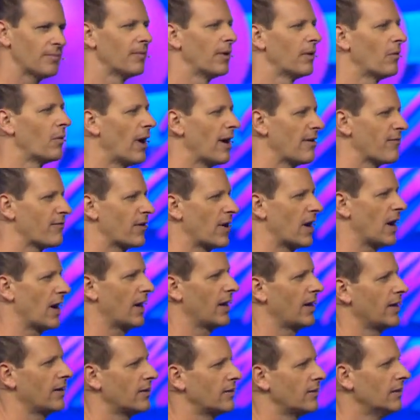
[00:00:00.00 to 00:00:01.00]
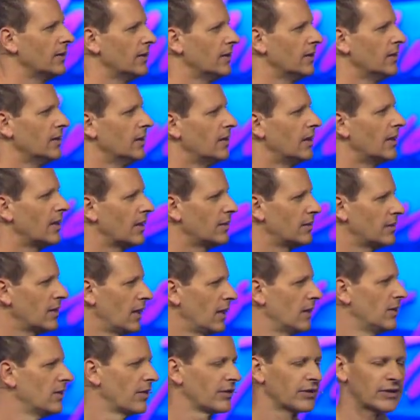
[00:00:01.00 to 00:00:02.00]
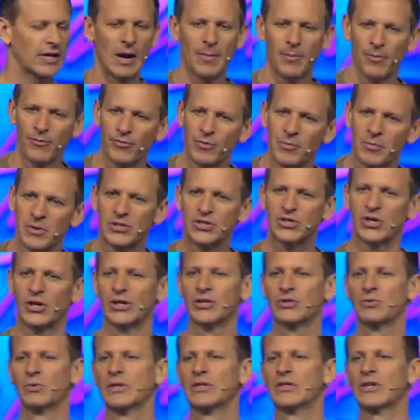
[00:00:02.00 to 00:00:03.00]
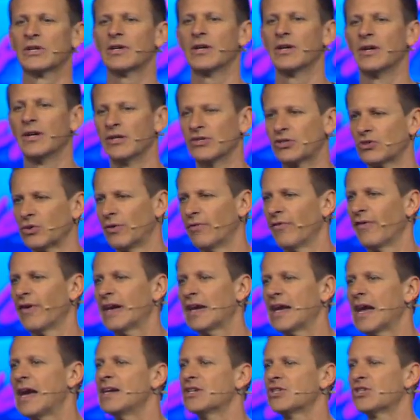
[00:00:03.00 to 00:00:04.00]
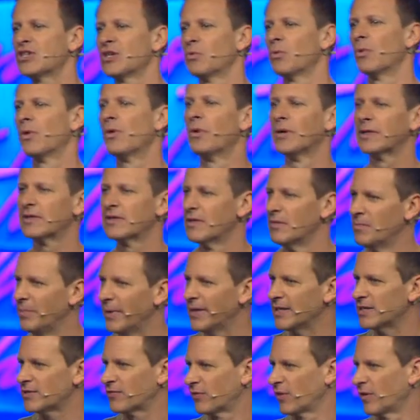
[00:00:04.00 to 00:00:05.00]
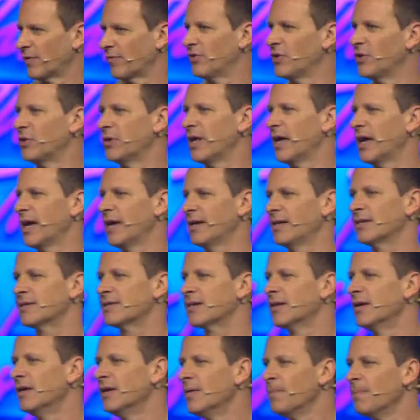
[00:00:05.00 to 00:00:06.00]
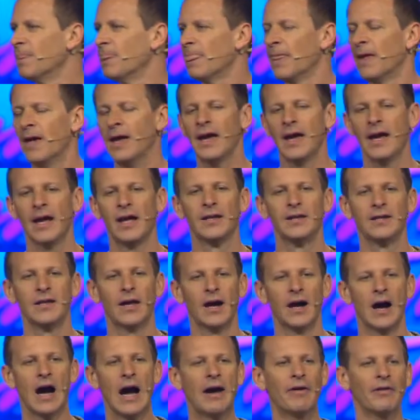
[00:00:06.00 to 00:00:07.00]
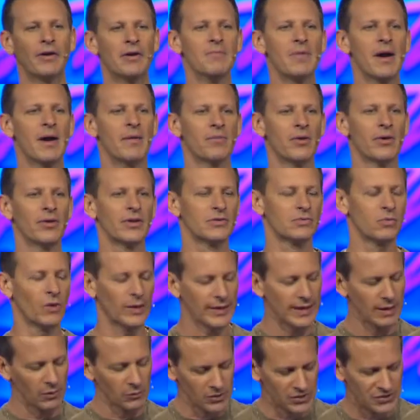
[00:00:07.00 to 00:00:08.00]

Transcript: my wife and I and another couple from the church. We took a short vacation. We went to the beach for a few days. And I remember this one day, we're